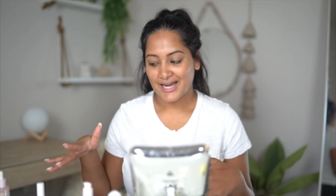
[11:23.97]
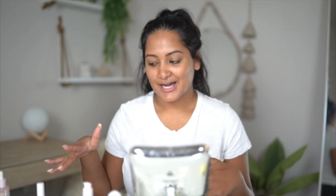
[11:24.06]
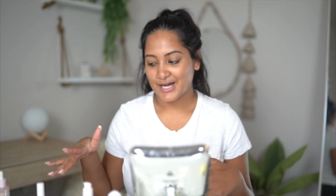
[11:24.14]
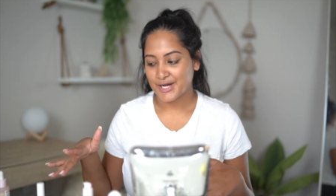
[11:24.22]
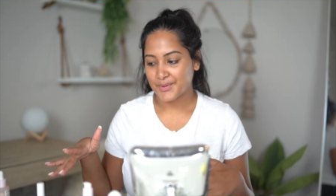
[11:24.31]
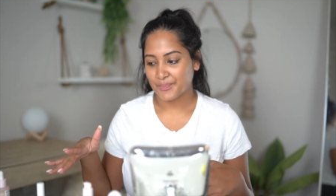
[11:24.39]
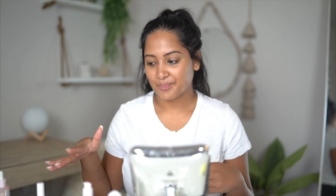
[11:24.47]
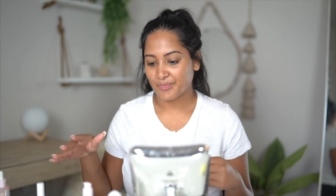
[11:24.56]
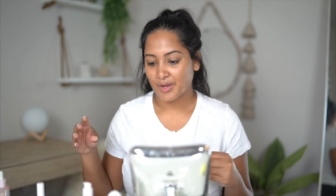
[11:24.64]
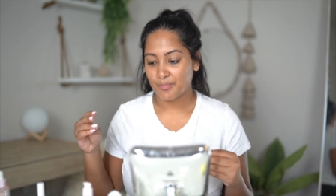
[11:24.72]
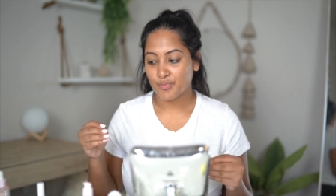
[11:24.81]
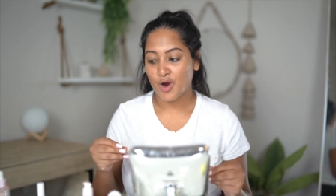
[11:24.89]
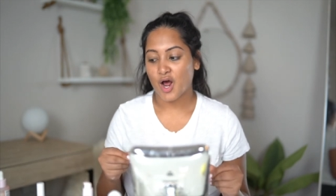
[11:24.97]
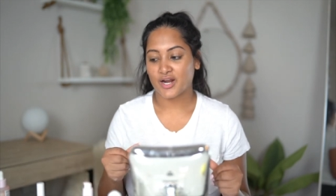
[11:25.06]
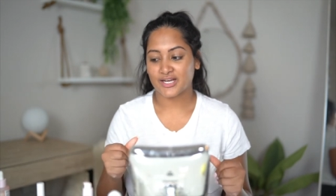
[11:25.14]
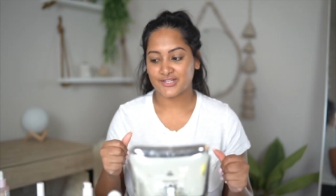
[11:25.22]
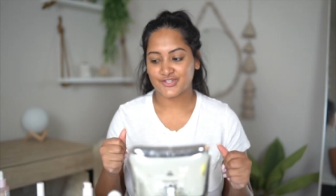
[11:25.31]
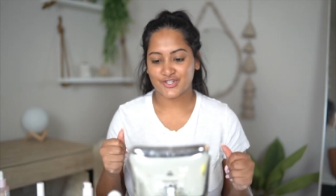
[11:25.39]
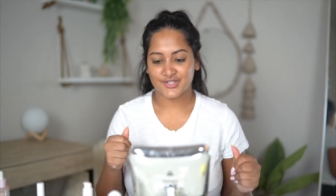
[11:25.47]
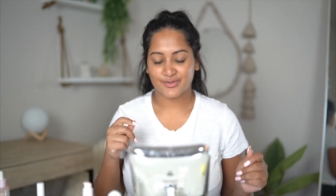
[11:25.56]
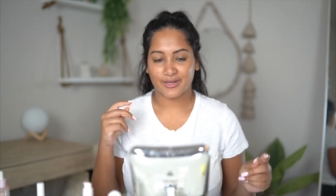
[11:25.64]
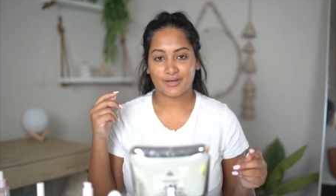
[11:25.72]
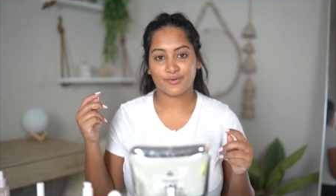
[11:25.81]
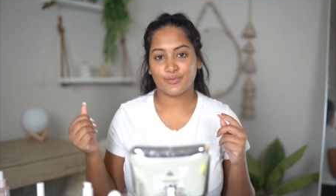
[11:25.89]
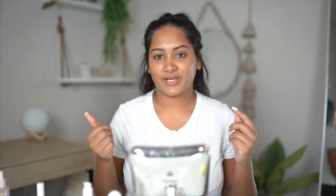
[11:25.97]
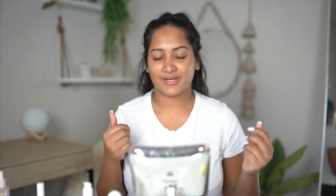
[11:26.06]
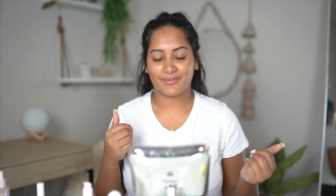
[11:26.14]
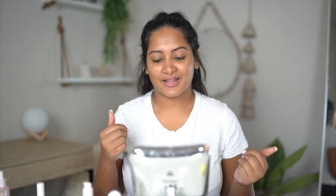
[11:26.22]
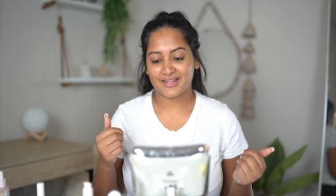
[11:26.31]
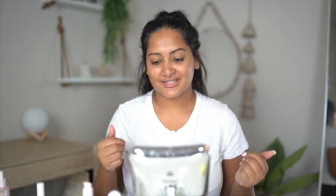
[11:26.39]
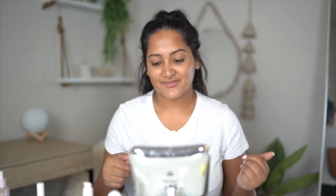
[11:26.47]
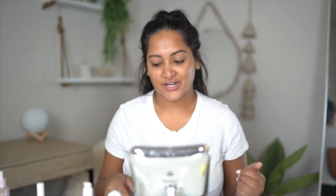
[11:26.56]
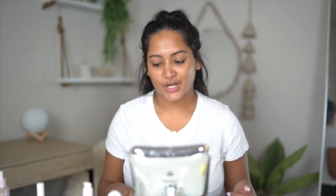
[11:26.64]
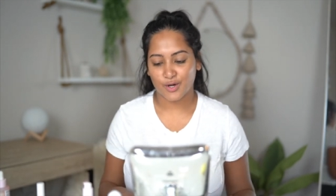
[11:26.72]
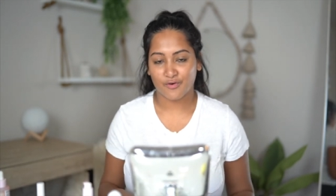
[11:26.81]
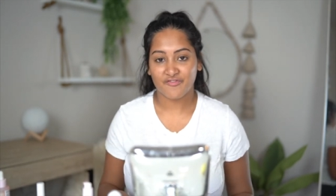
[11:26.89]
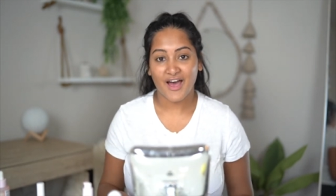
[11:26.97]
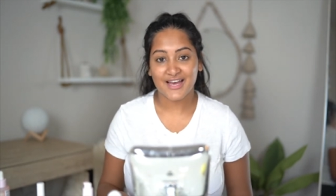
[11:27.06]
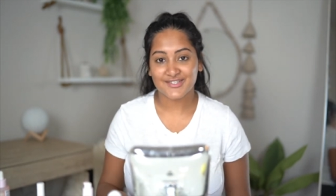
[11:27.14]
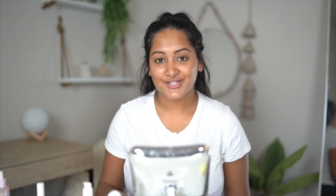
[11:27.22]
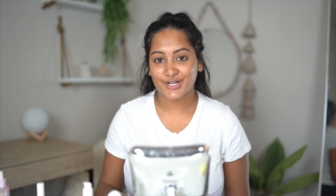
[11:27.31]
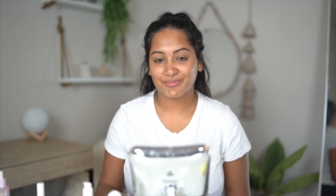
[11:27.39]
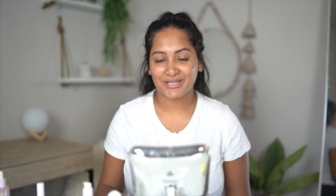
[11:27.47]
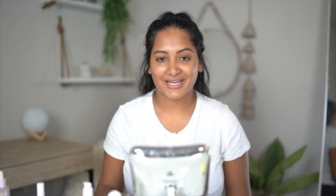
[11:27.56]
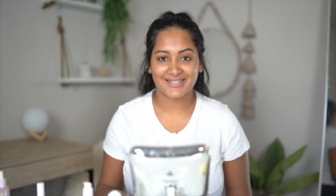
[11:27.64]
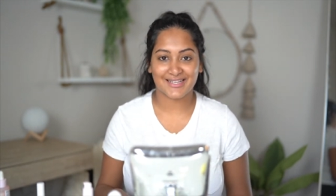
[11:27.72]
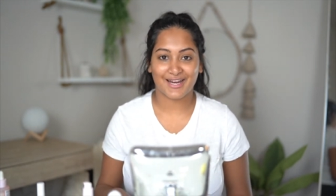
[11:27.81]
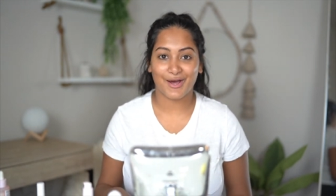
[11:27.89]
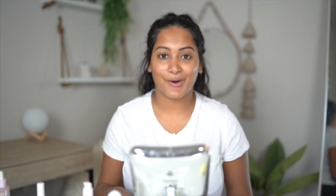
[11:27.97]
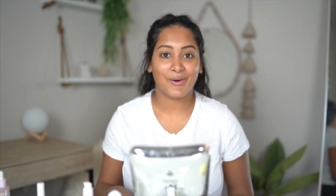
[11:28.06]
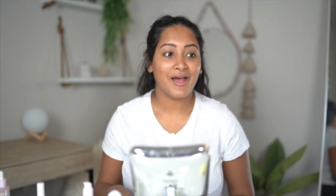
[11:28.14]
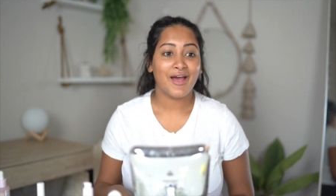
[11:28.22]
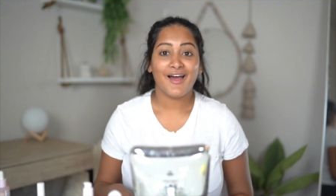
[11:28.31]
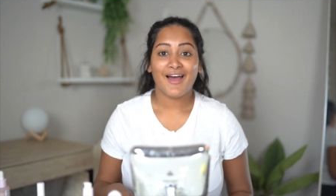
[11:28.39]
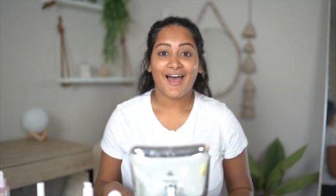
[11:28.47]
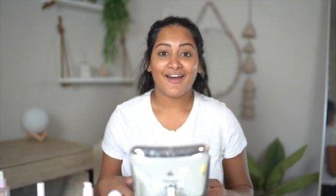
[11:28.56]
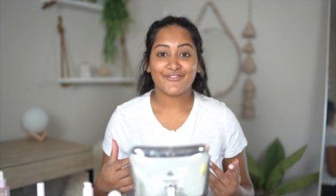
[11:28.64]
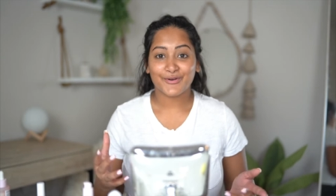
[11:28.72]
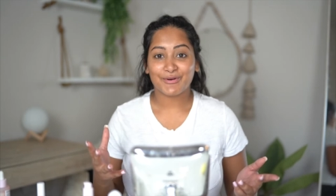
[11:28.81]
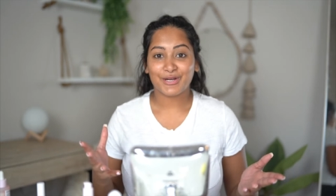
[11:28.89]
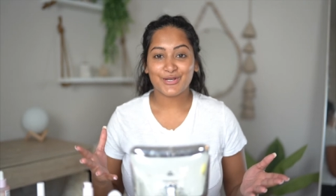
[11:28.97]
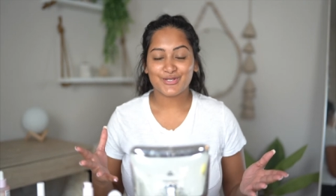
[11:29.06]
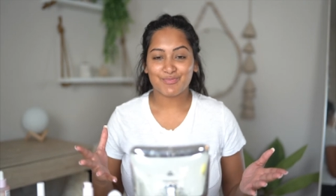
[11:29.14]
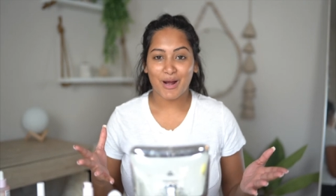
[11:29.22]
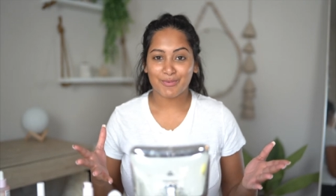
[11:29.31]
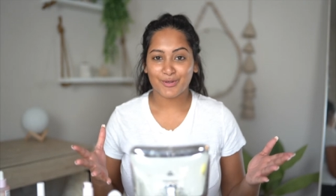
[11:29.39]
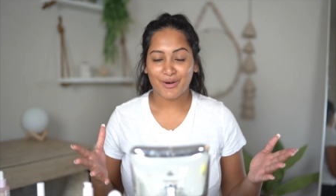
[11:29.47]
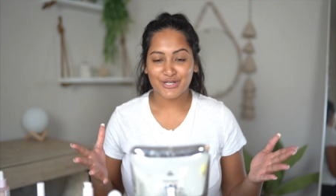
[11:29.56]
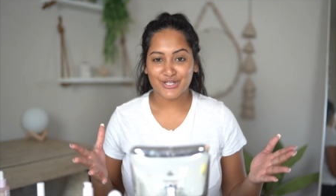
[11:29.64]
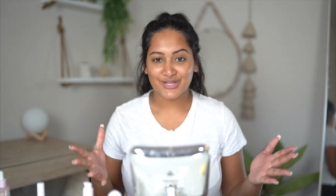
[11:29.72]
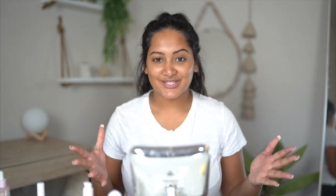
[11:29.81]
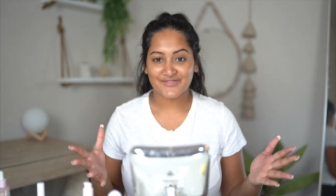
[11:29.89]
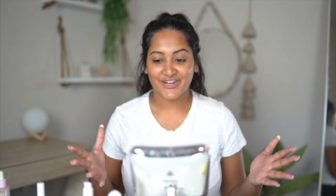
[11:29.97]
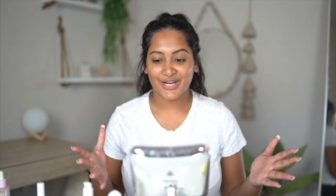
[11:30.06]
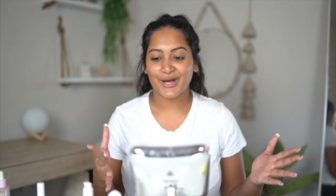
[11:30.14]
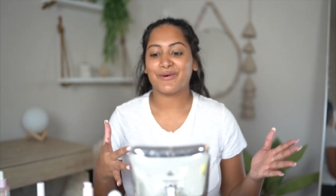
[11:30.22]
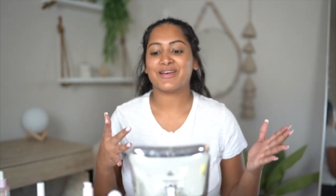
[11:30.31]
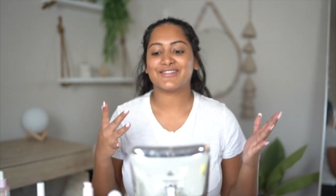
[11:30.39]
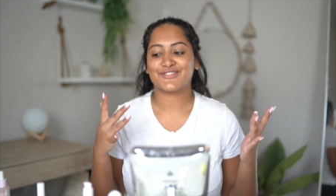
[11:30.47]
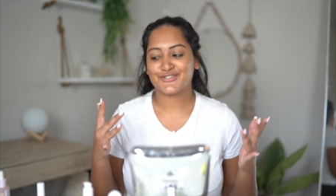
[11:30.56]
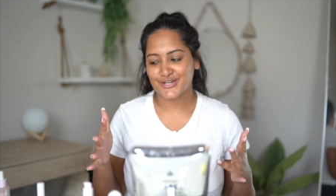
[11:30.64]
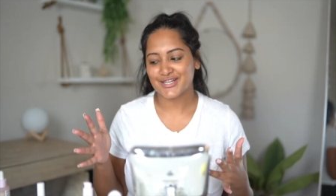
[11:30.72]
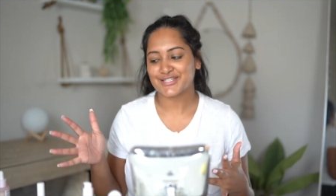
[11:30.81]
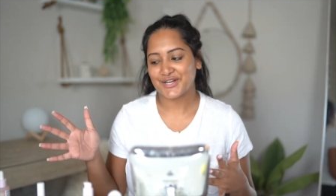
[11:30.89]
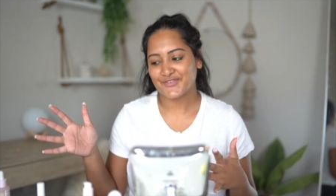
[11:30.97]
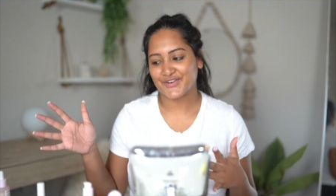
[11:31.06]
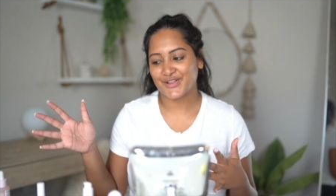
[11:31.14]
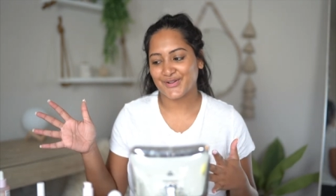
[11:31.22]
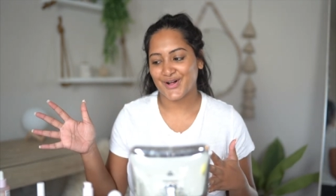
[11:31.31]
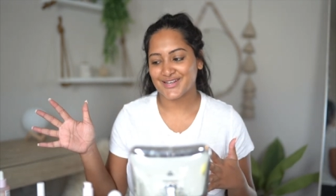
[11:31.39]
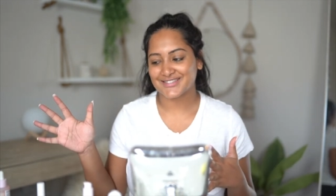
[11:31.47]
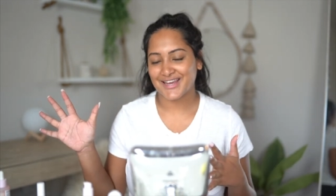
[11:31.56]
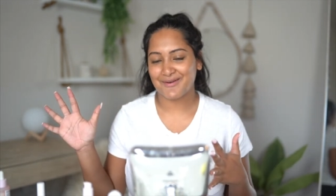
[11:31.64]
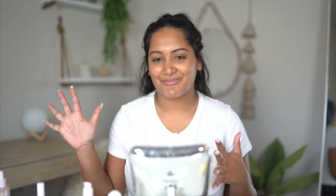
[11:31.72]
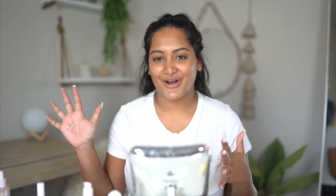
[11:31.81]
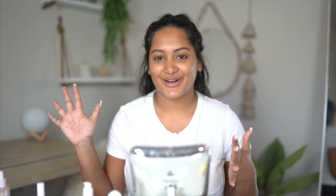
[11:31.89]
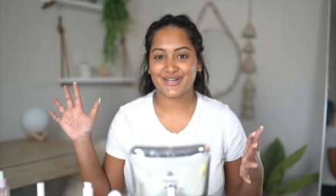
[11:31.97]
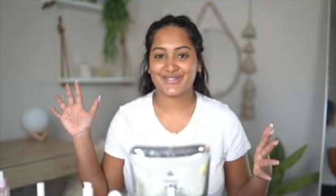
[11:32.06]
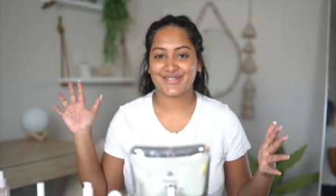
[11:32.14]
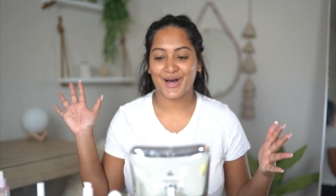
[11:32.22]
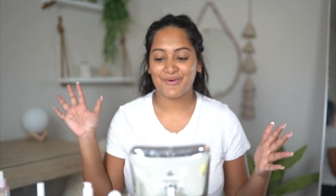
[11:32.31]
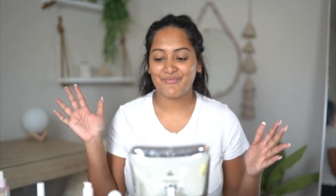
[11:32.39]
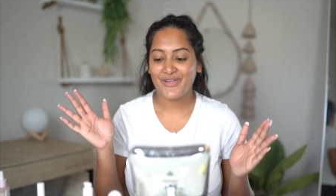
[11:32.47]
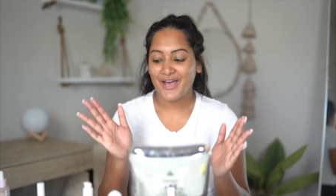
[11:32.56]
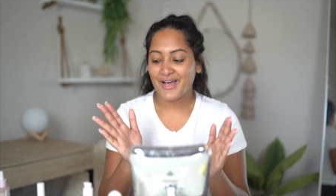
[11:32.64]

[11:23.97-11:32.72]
um, products, just so we can make this video faster, because I know everyone who's probably watching this video is just here for the Glossier products. So